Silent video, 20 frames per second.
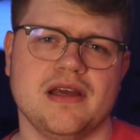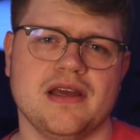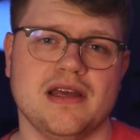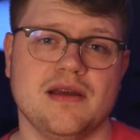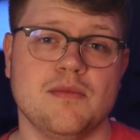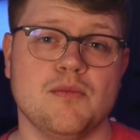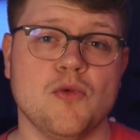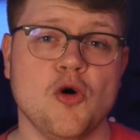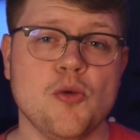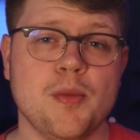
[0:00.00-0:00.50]
a
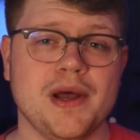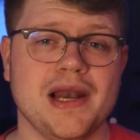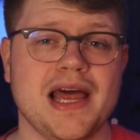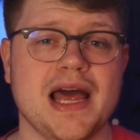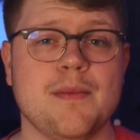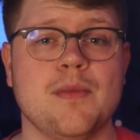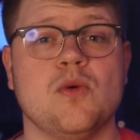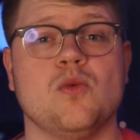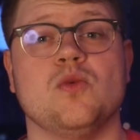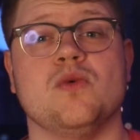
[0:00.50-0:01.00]
mobile
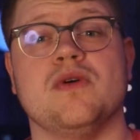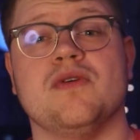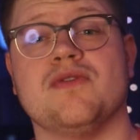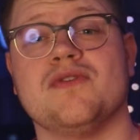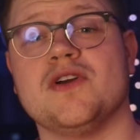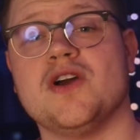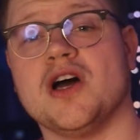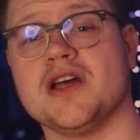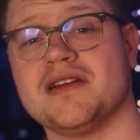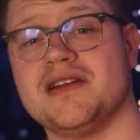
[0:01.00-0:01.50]
app with
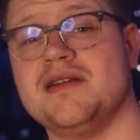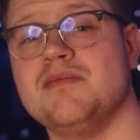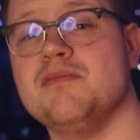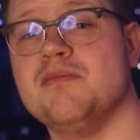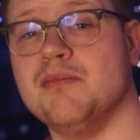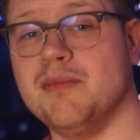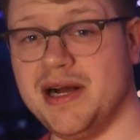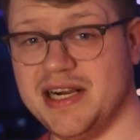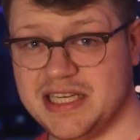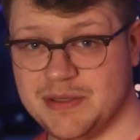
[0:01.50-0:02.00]
Kotlin
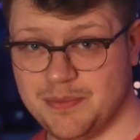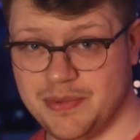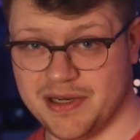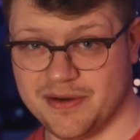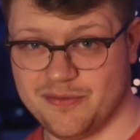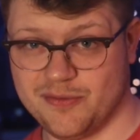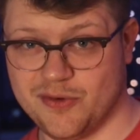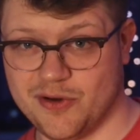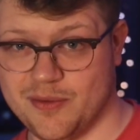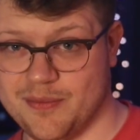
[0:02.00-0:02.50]

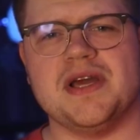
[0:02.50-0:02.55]
Multiplatform.